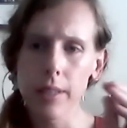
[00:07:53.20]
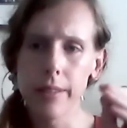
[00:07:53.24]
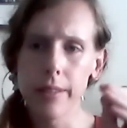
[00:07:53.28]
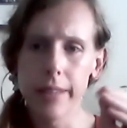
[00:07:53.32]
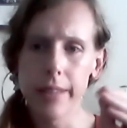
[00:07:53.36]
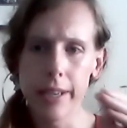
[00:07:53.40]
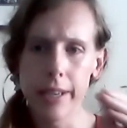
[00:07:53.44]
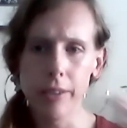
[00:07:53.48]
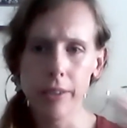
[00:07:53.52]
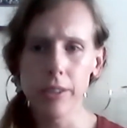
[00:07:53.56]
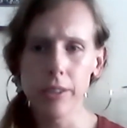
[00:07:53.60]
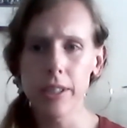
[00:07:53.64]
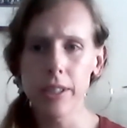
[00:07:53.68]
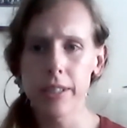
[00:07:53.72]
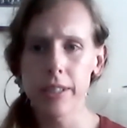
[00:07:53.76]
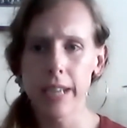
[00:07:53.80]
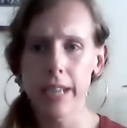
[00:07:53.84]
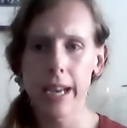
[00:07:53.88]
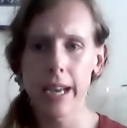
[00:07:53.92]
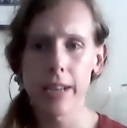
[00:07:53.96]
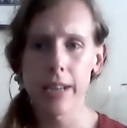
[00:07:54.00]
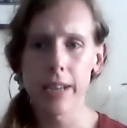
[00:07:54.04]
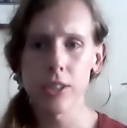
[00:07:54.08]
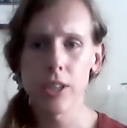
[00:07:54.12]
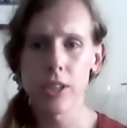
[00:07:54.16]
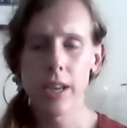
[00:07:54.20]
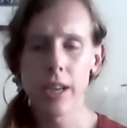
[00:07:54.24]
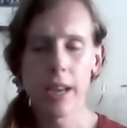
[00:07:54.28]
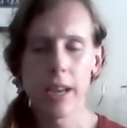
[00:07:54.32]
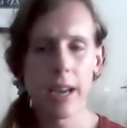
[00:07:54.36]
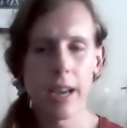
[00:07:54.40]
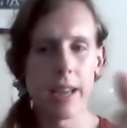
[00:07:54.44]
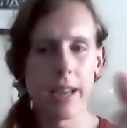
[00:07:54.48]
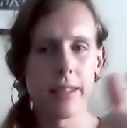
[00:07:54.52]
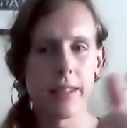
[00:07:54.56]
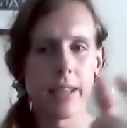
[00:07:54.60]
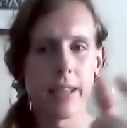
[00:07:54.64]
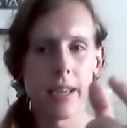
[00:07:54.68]
Then it'll detach,
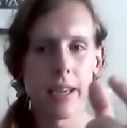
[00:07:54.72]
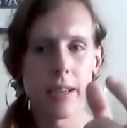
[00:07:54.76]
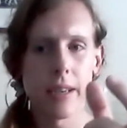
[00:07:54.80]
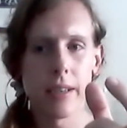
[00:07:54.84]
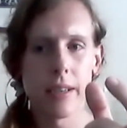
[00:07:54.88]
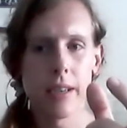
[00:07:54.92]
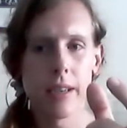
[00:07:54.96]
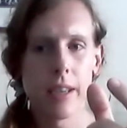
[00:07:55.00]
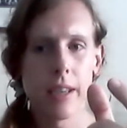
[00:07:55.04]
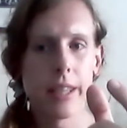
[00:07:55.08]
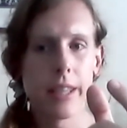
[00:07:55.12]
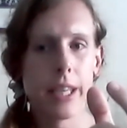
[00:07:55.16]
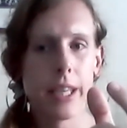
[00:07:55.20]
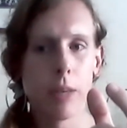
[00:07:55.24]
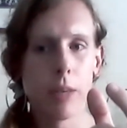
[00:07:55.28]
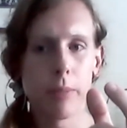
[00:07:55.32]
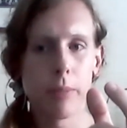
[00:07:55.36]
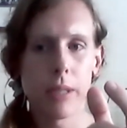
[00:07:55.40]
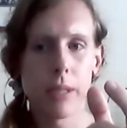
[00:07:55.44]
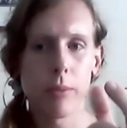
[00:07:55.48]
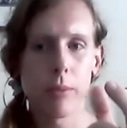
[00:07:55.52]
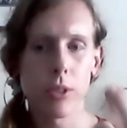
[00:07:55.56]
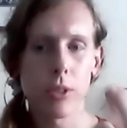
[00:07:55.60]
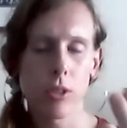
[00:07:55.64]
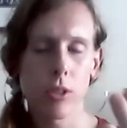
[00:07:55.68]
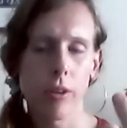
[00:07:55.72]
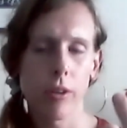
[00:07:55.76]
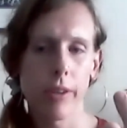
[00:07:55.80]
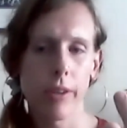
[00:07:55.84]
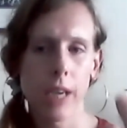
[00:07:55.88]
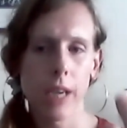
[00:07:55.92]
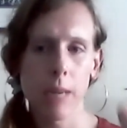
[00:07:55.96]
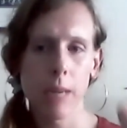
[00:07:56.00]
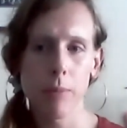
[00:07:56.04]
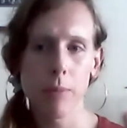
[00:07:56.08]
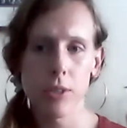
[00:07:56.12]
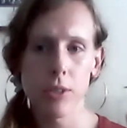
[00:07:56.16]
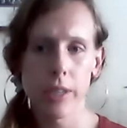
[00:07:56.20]
and then there'll be what's called a
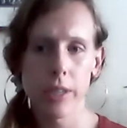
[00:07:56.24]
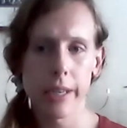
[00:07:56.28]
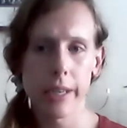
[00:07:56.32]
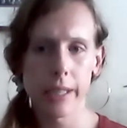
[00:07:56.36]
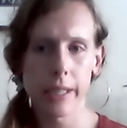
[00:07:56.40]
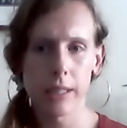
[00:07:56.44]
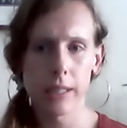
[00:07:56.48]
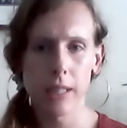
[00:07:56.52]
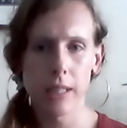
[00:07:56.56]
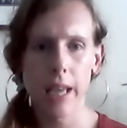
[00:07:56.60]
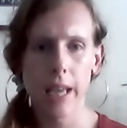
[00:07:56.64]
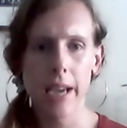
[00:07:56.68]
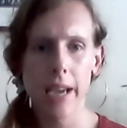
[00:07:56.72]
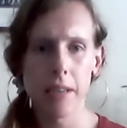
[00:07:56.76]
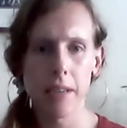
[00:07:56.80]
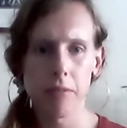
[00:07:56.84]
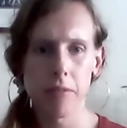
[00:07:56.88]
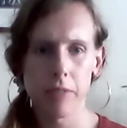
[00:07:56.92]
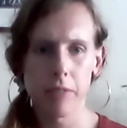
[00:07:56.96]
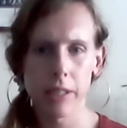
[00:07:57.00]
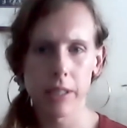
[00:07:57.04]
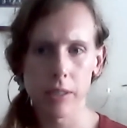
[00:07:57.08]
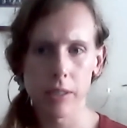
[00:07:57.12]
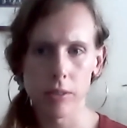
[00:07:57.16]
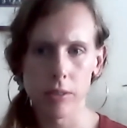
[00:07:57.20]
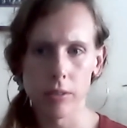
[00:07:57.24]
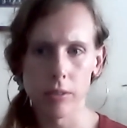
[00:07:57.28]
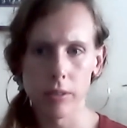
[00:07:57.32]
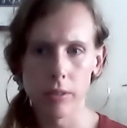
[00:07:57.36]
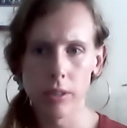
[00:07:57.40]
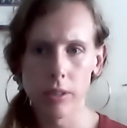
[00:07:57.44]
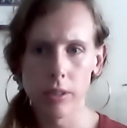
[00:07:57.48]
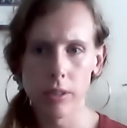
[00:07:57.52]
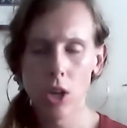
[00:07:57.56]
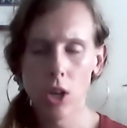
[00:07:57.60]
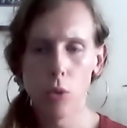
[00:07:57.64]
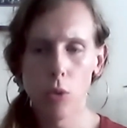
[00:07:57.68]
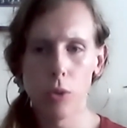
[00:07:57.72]
hypersonic glide vehicle,
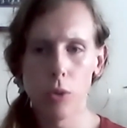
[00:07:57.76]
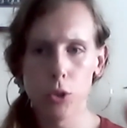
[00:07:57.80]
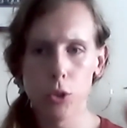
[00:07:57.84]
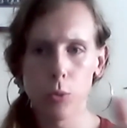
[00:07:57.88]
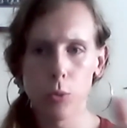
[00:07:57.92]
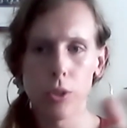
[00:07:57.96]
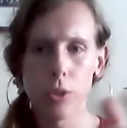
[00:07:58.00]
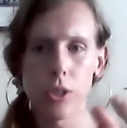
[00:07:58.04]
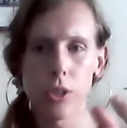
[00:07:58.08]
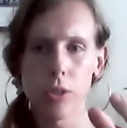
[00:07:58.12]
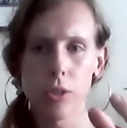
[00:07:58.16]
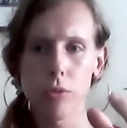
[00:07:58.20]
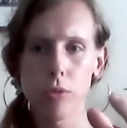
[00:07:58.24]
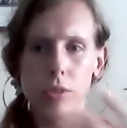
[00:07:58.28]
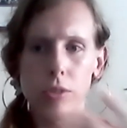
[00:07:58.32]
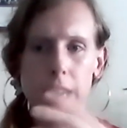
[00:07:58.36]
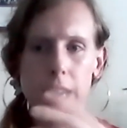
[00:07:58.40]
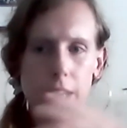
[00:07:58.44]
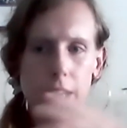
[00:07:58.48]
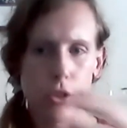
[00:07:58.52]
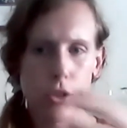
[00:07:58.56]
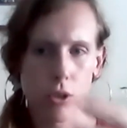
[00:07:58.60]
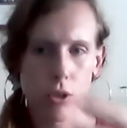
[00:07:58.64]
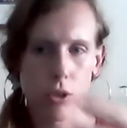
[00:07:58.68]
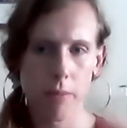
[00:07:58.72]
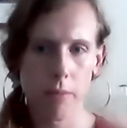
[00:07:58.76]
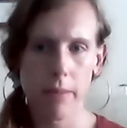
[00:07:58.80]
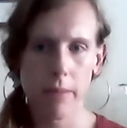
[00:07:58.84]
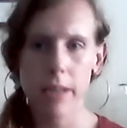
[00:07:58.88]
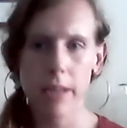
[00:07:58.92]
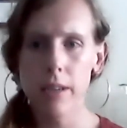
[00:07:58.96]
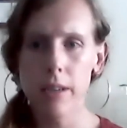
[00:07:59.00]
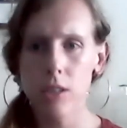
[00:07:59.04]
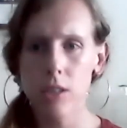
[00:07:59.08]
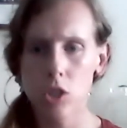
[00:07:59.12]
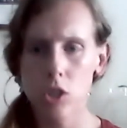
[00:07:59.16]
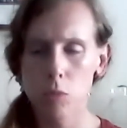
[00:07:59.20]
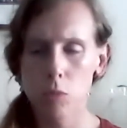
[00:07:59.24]
which will use that
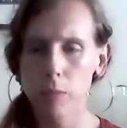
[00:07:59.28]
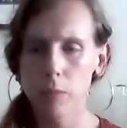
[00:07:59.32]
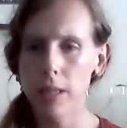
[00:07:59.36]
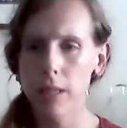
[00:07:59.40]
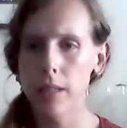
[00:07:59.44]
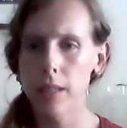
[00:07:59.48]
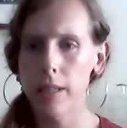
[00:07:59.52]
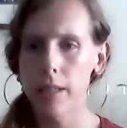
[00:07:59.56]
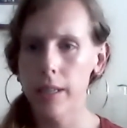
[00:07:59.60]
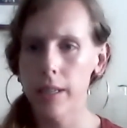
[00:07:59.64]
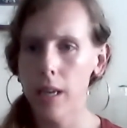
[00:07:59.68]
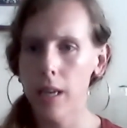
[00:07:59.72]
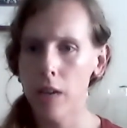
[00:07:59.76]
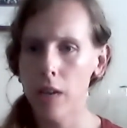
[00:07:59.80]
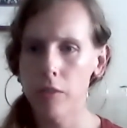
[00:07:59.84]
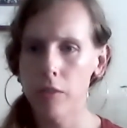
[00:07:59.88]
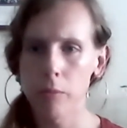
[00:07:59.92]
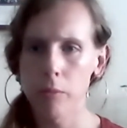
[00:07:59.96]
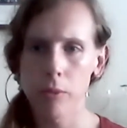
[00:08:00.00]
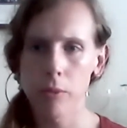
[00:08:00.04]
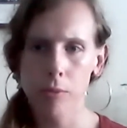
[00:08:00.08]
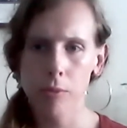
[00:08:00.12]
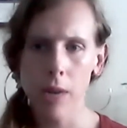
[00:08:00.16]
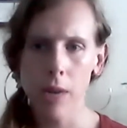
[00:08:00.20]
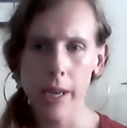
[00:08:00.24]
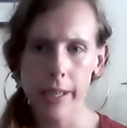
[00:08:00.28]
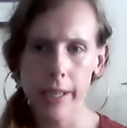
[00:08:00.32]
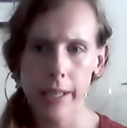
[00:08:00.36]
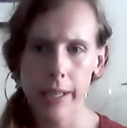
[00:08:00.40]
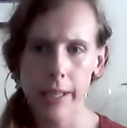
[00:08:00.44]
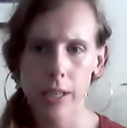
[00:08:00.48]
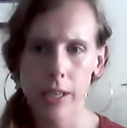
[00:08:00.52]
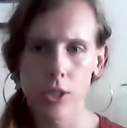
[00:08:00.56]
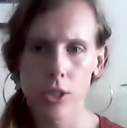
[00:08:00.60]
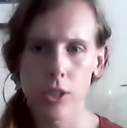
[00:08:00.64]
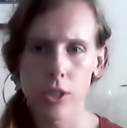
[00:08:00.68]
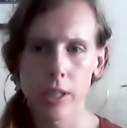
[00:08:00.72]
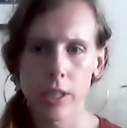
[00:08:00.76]
tremendous speed it got from the rocket
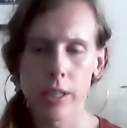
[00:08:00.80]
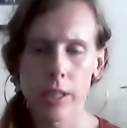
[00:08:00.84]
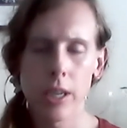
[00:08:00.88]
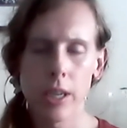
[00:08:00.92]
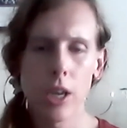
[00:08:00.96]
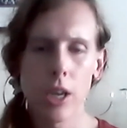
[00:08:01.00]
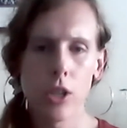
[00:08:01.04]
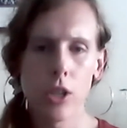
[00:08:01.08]
engine